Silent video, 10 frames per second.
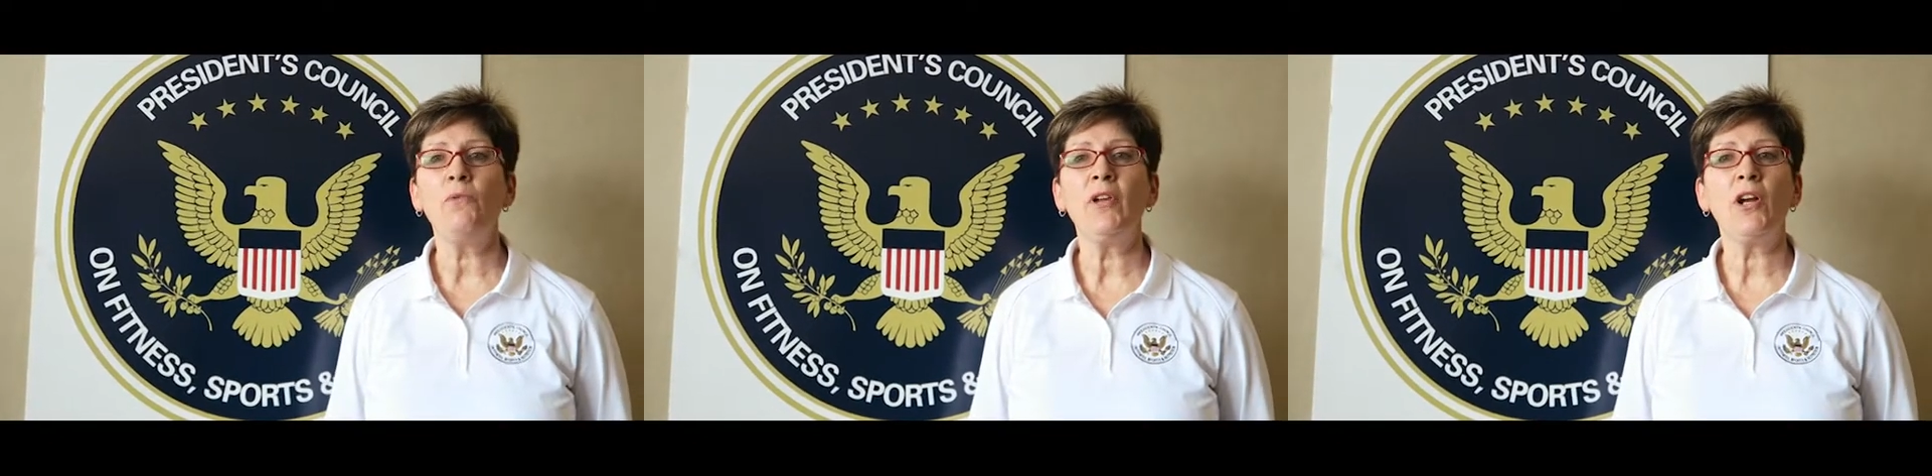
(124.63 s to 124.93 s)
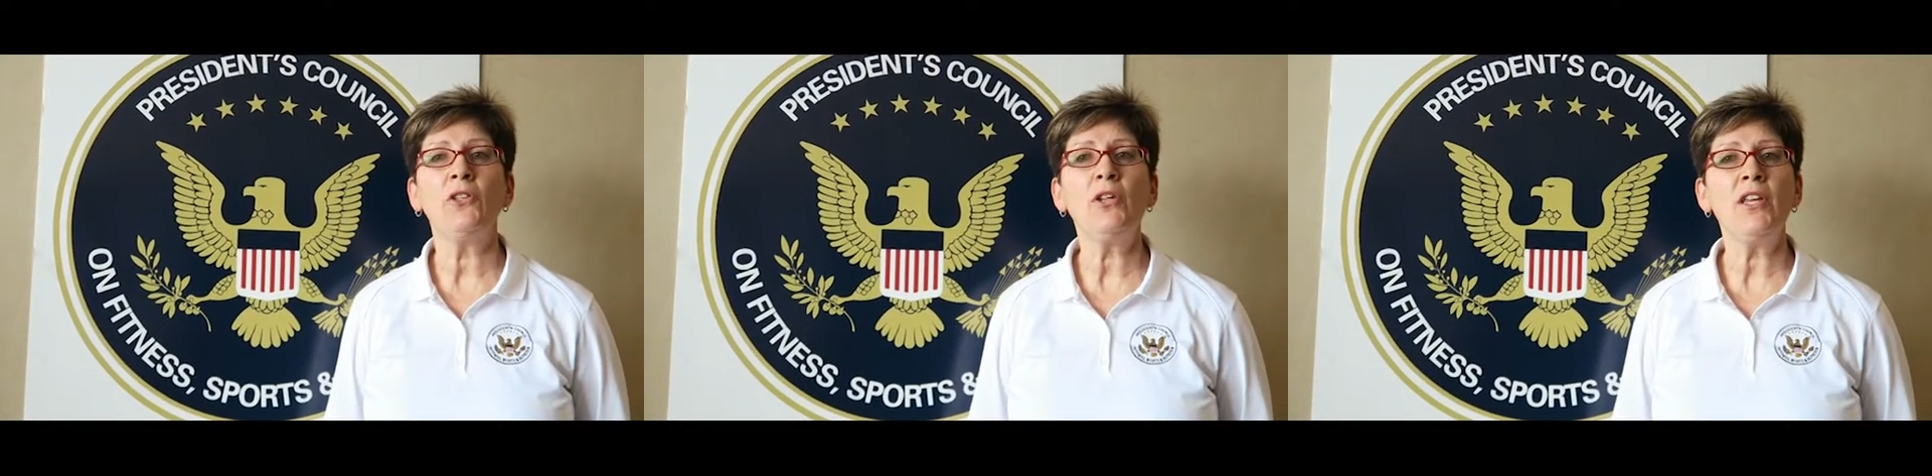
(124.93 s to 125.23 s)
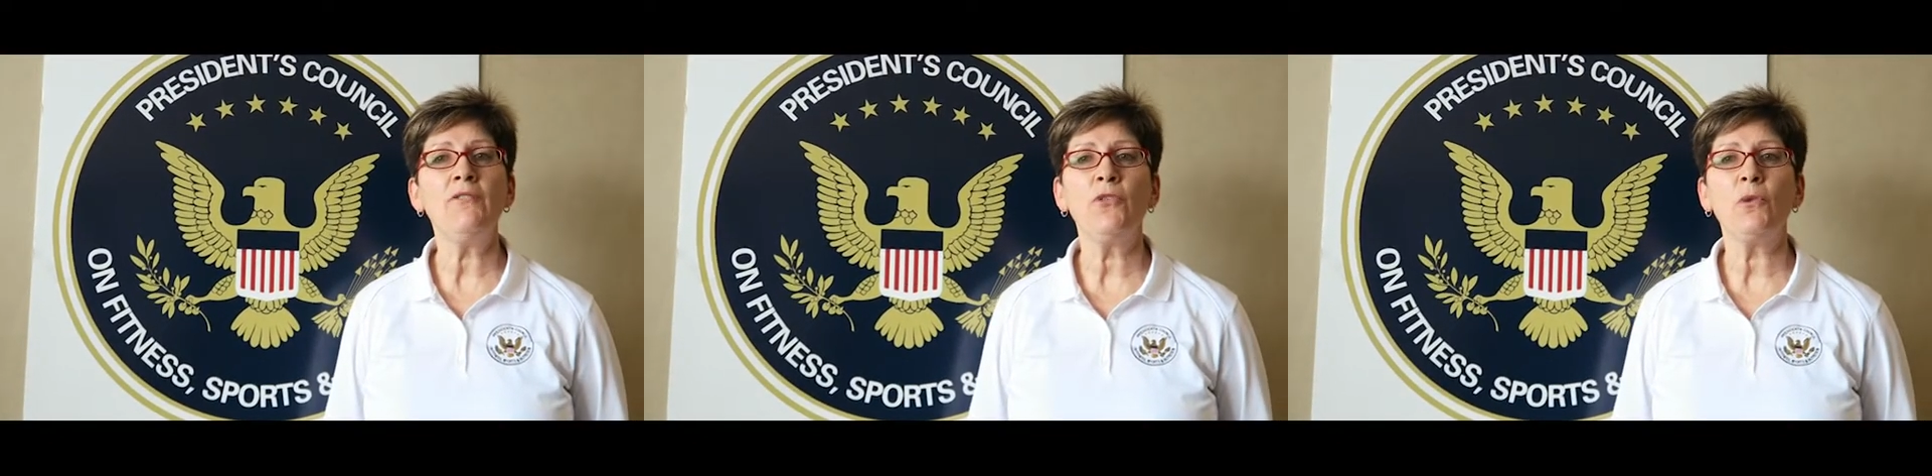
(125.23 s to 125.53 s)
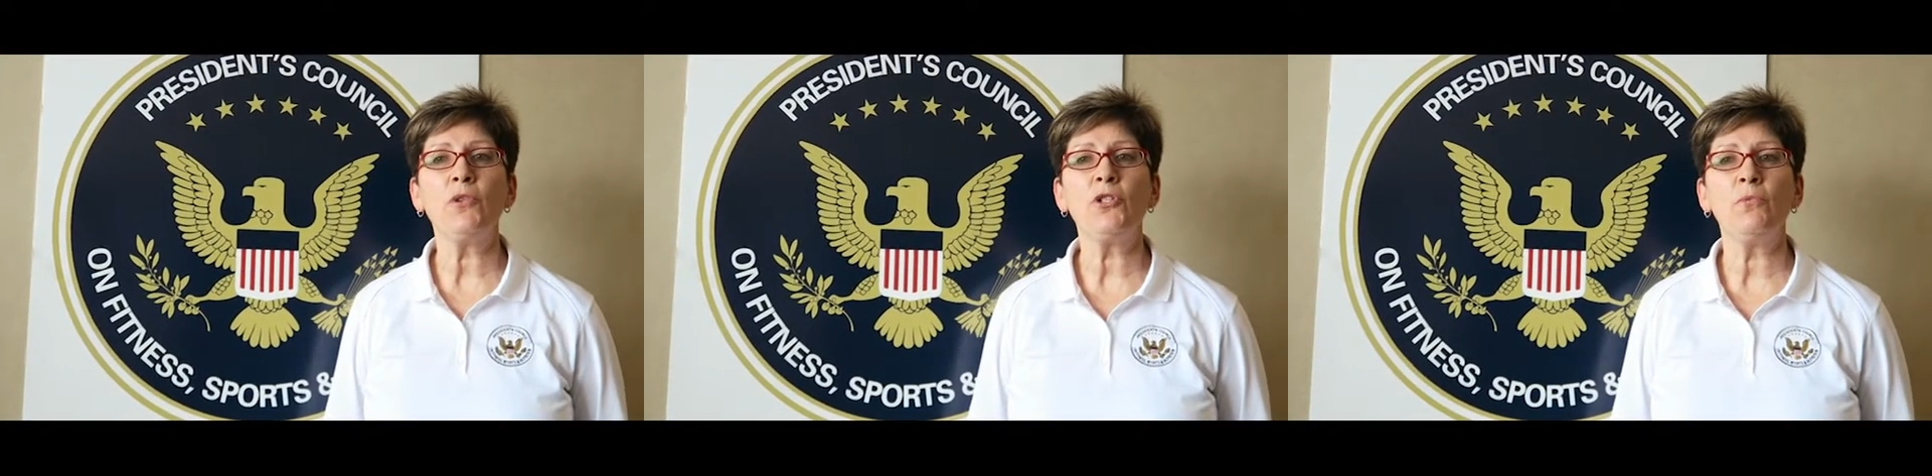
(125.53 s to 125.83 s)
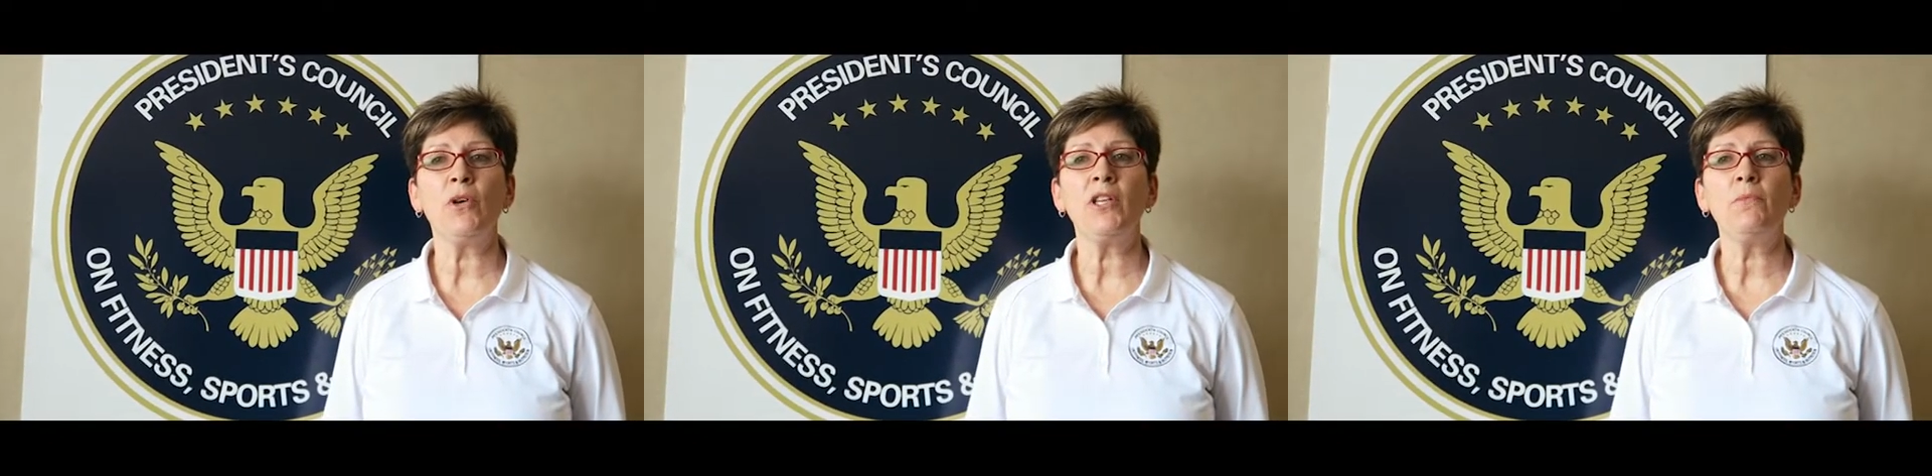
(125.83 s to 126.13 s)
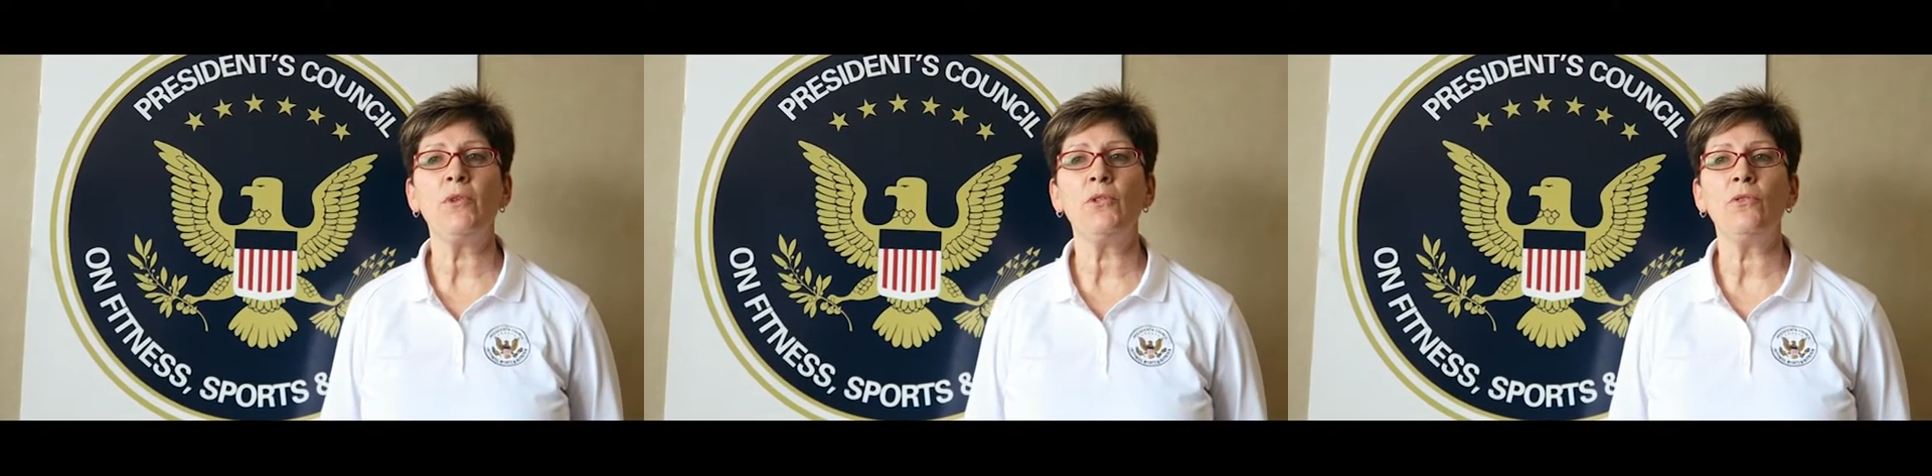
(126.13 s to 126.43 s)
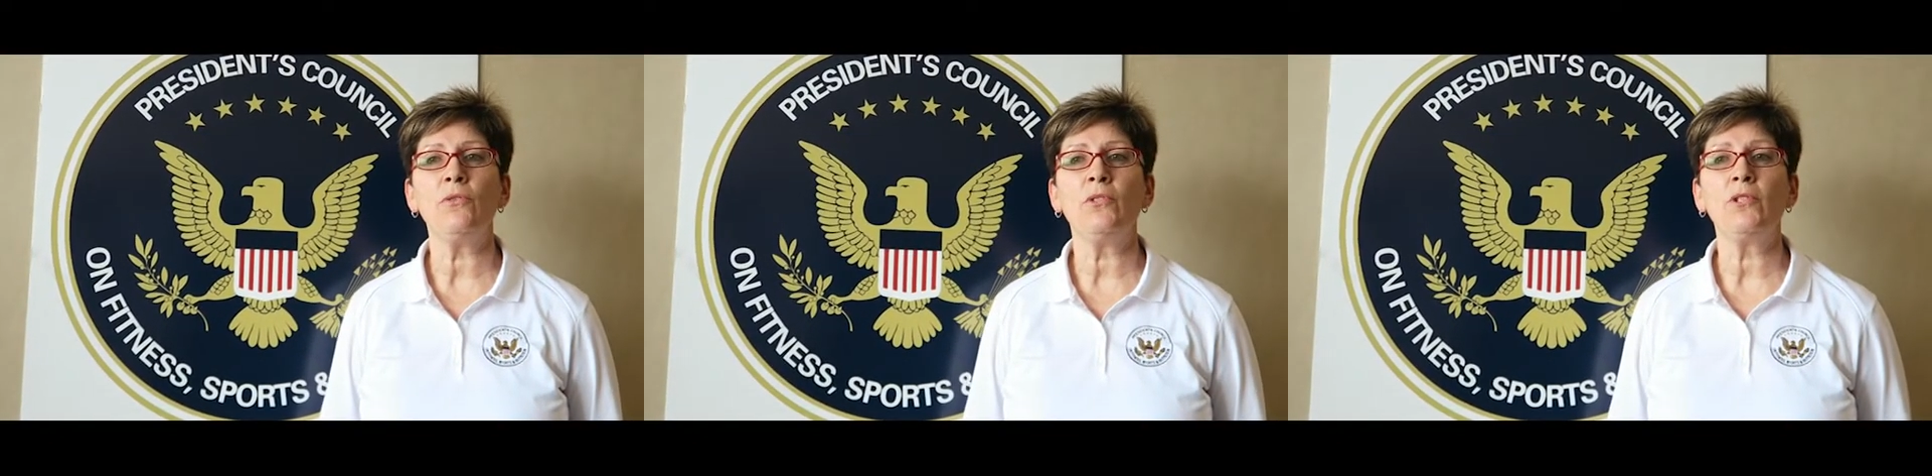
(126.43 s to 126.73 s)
we are looking forward to working with you